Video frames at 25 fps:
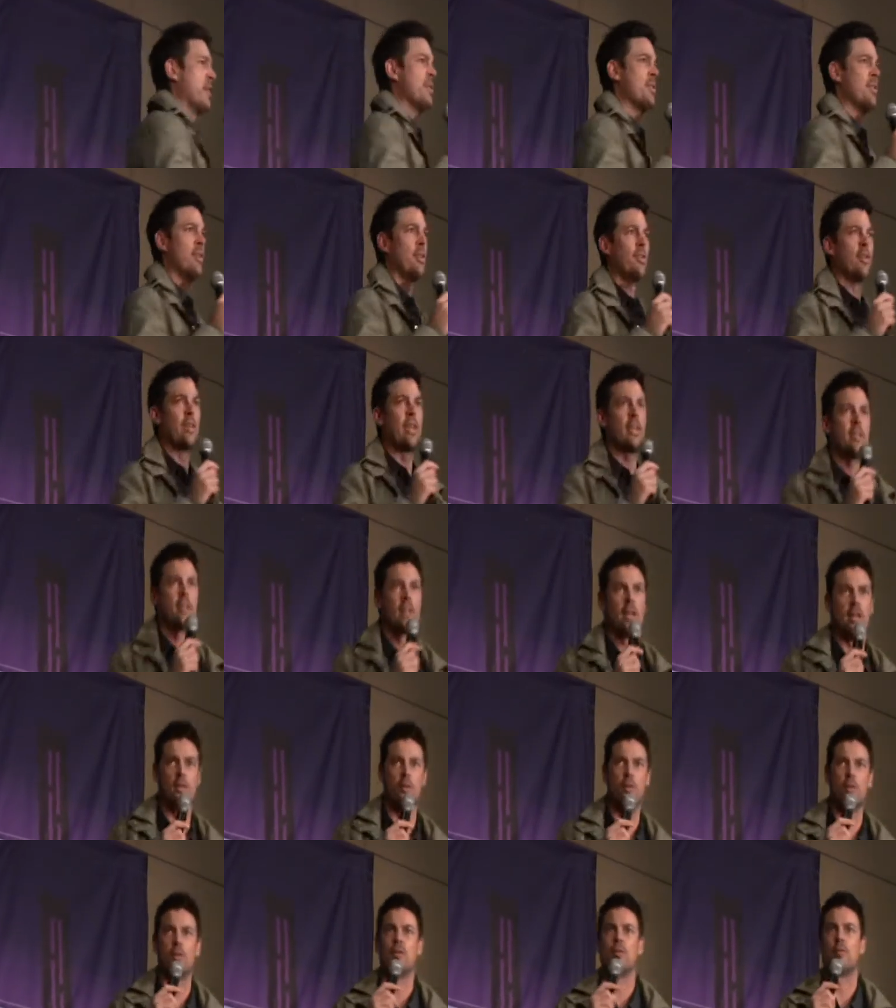is that you get
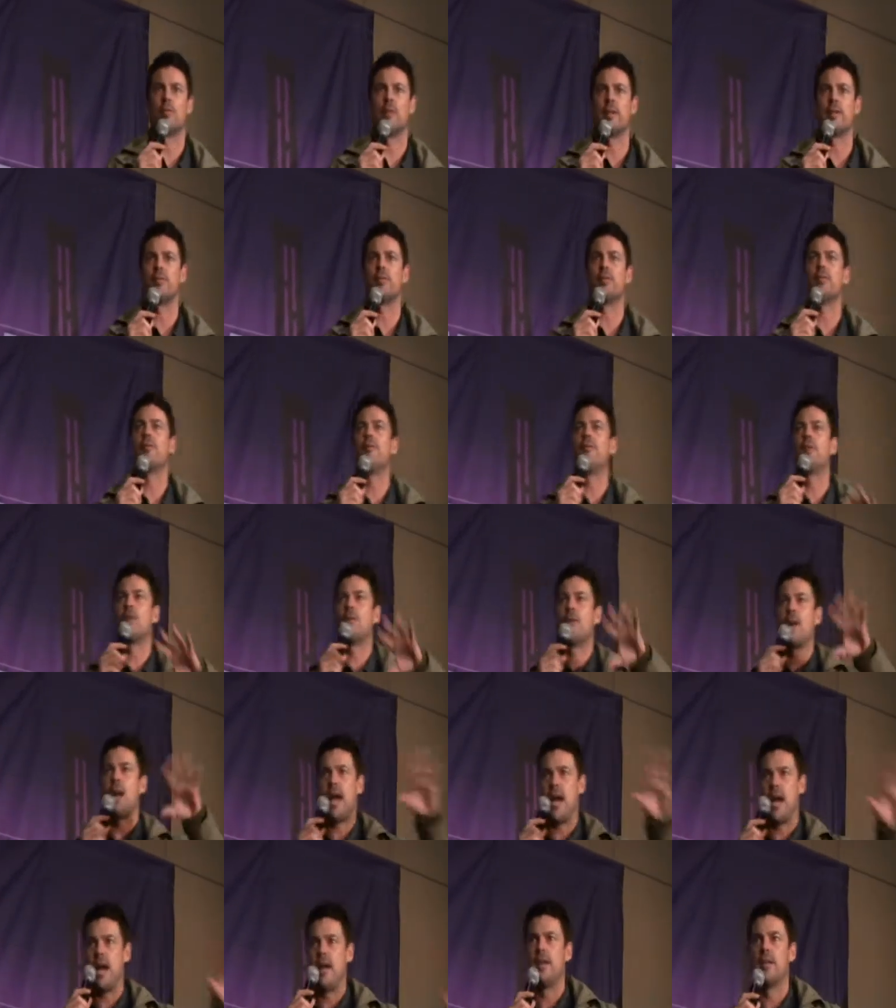together with the director and you figure
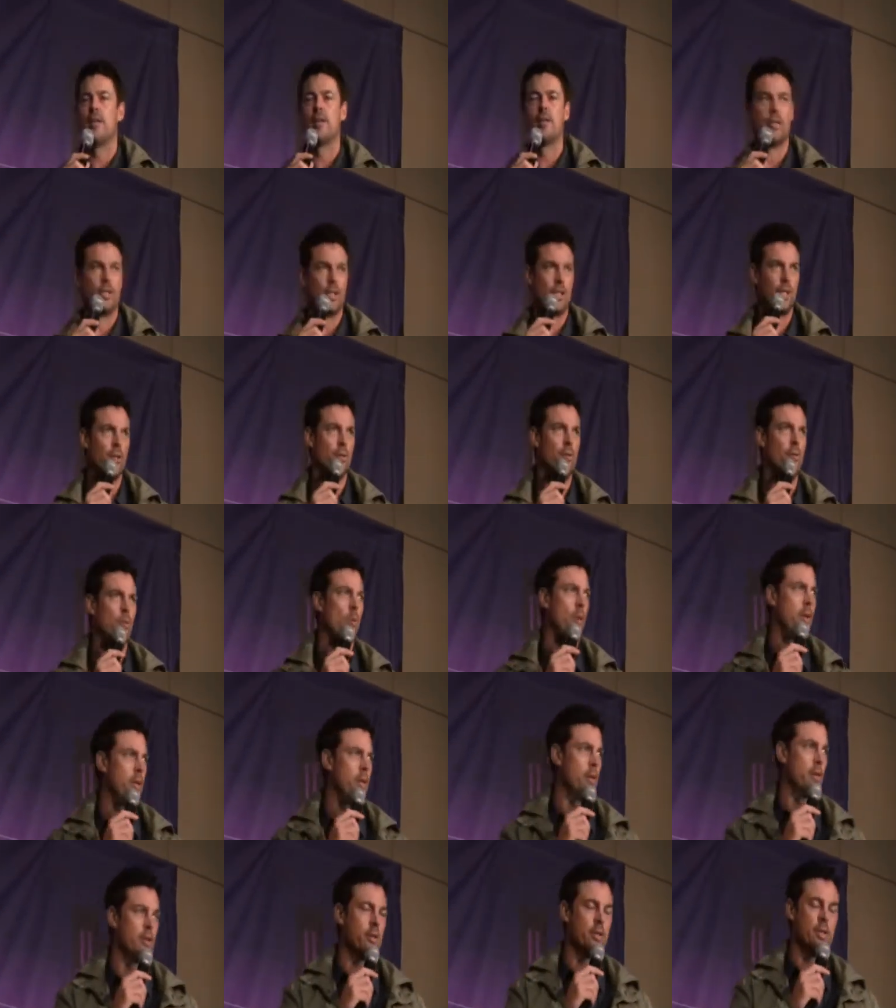out how you're going to shoot,
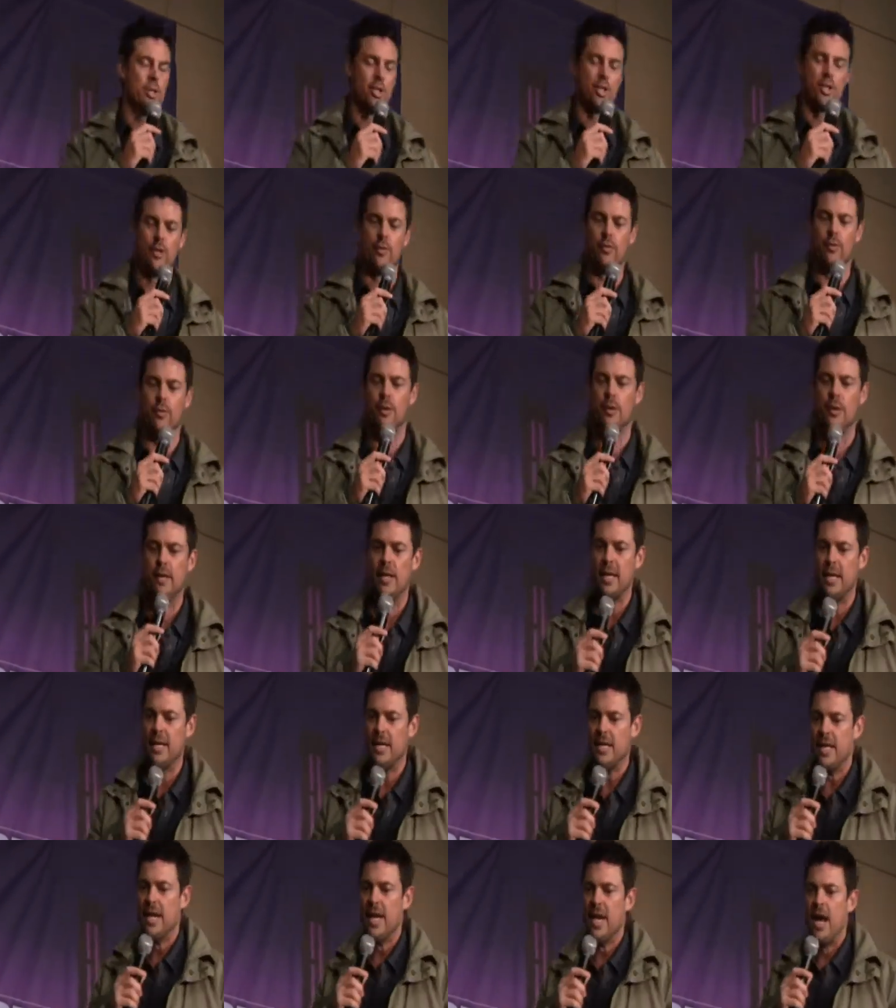what you're going to shoot.
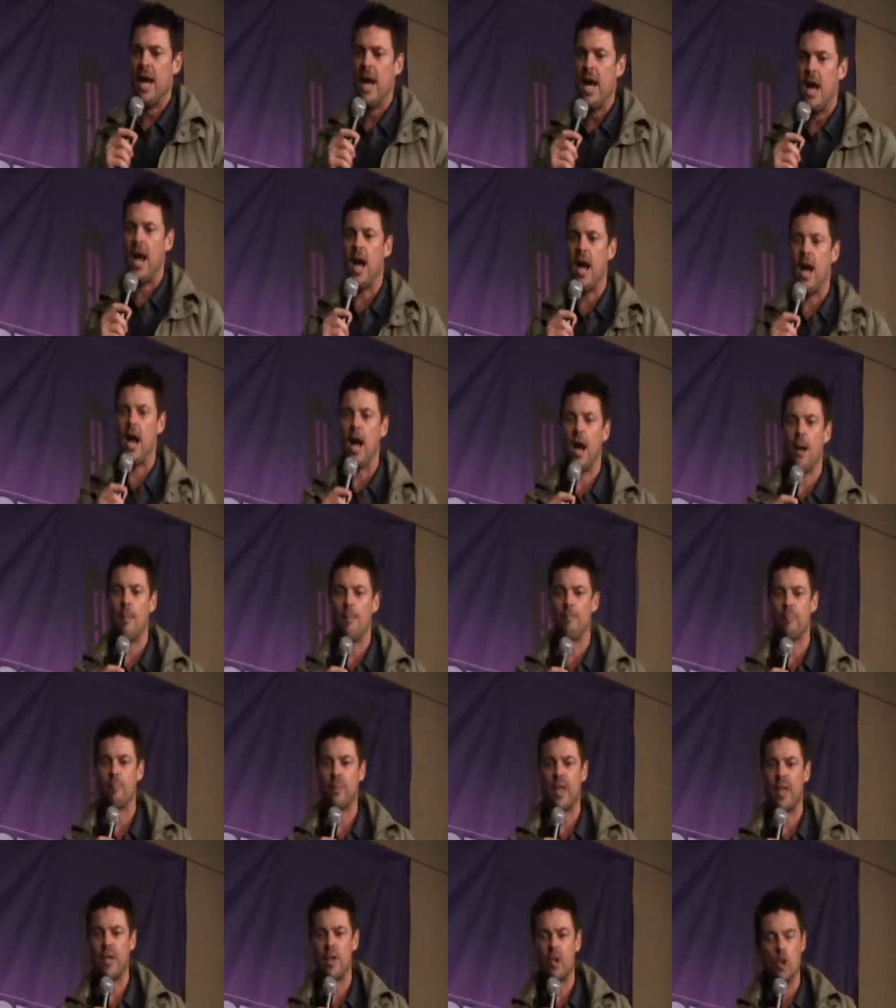
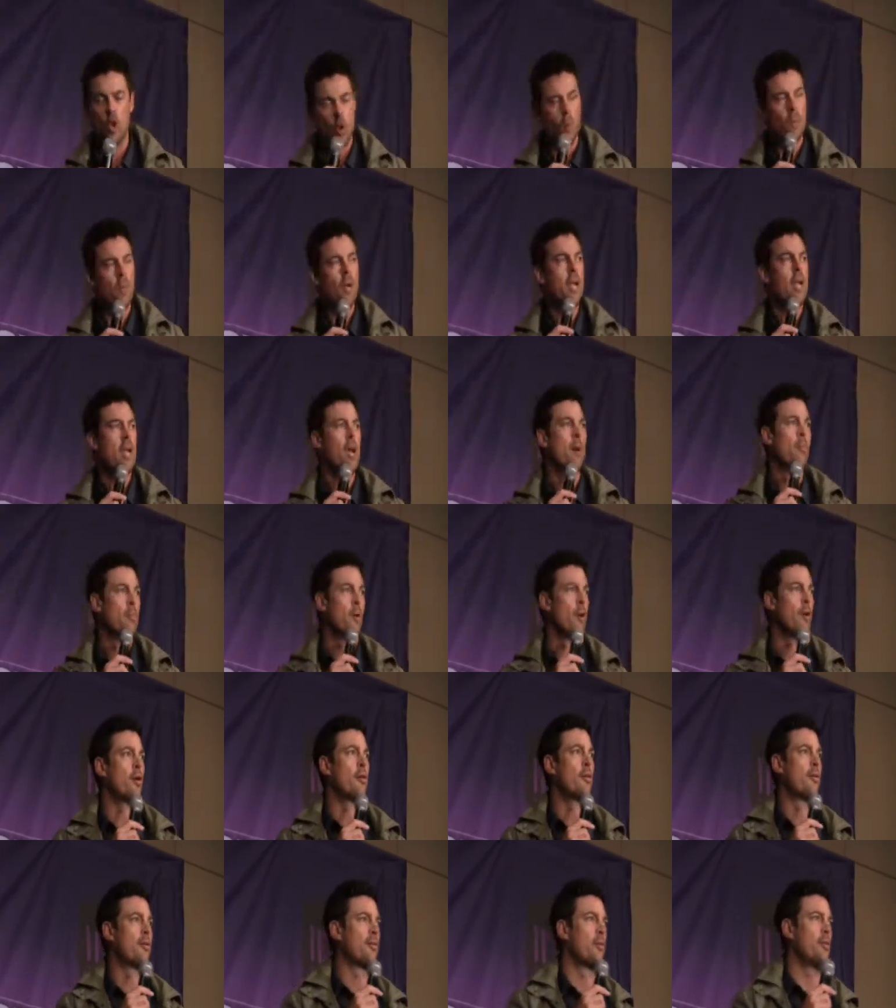Normally, a
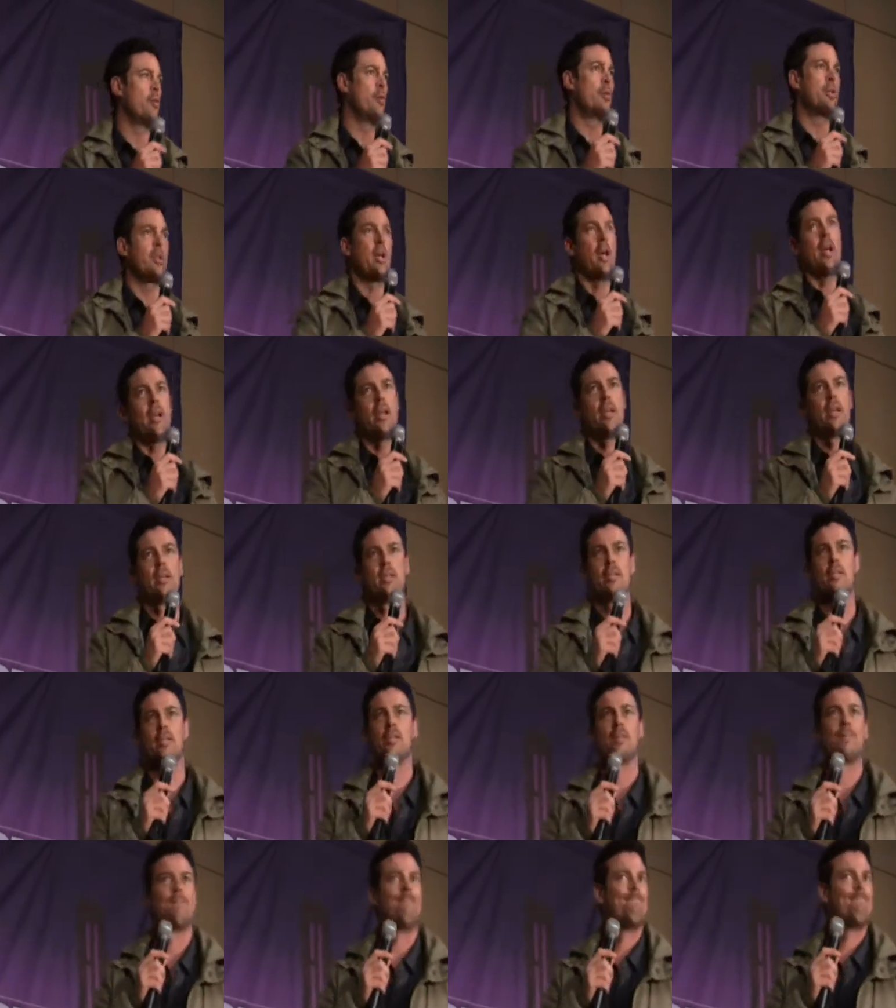block through
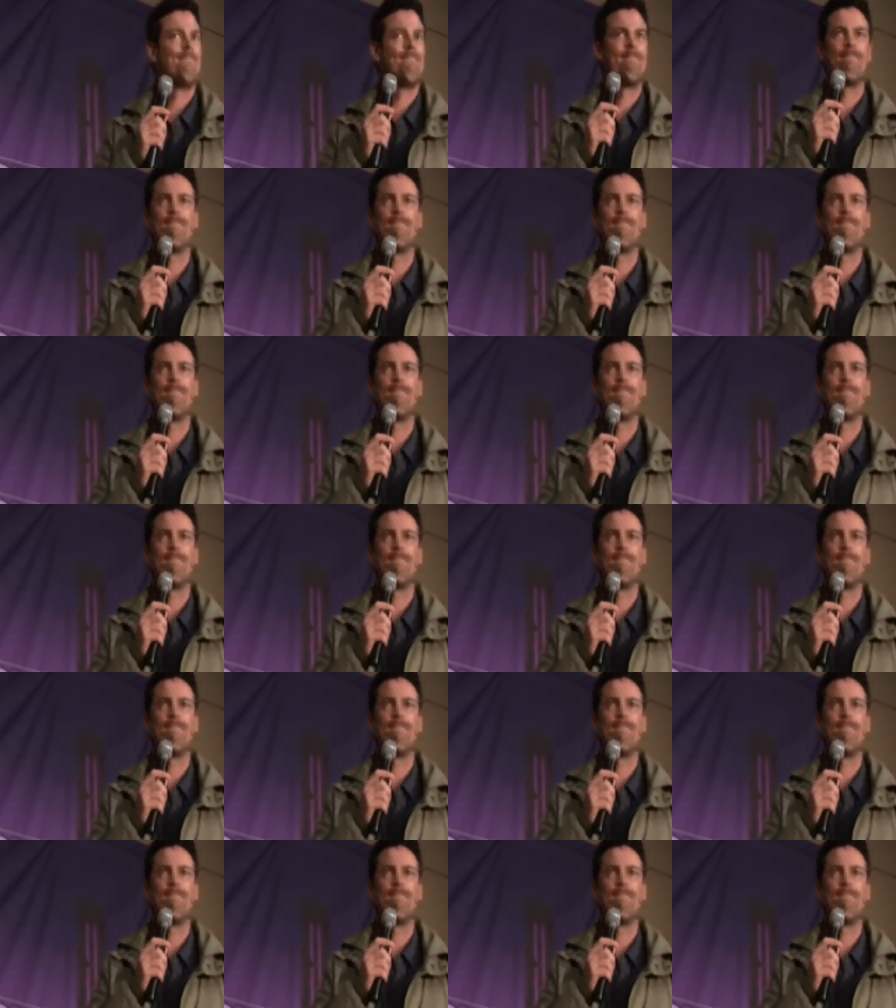takes